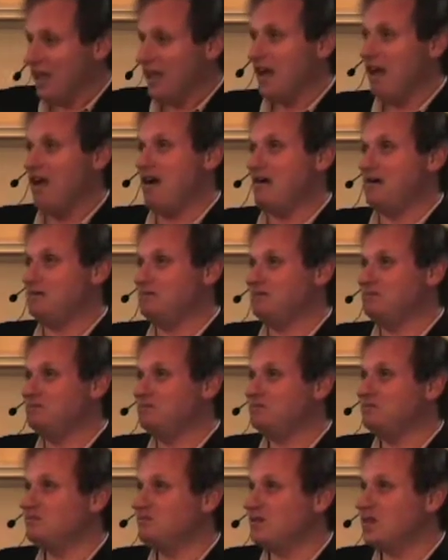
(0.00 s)
I
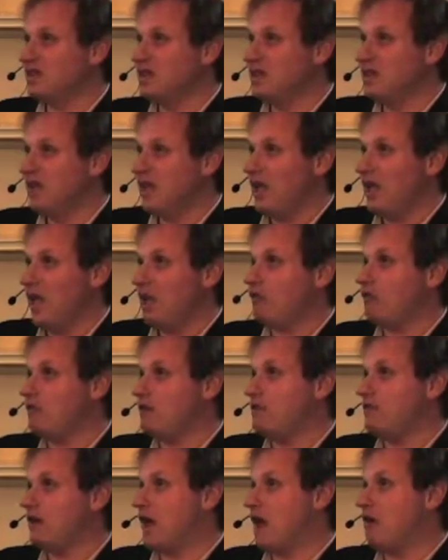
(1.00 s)
don't know
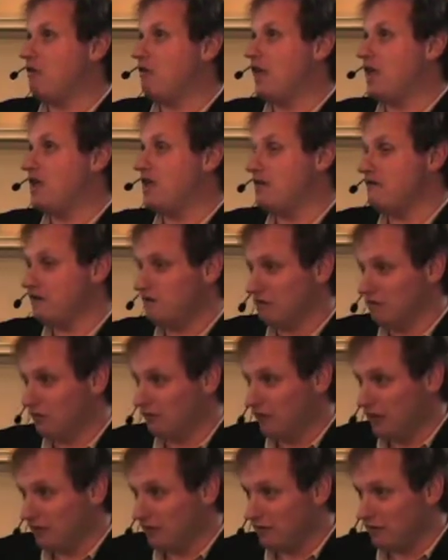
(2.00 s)
even how they
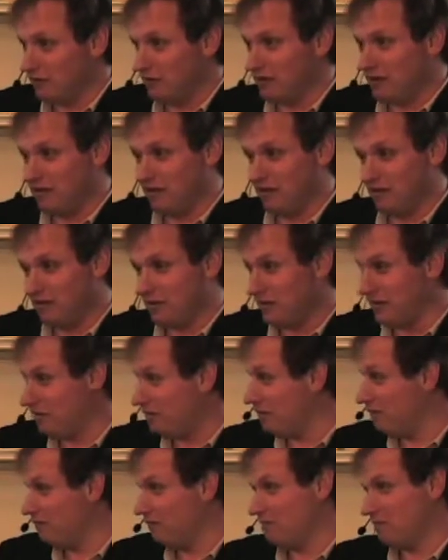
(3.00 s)
even lived
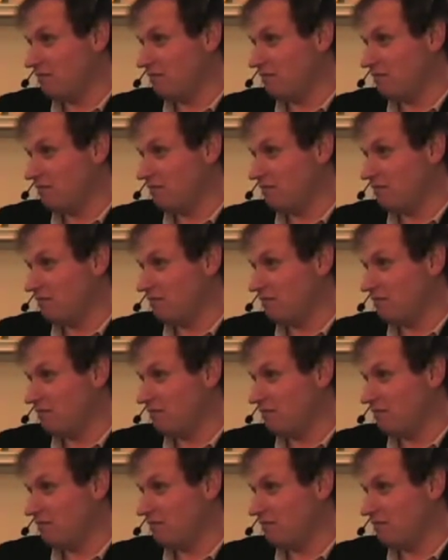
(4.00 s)
to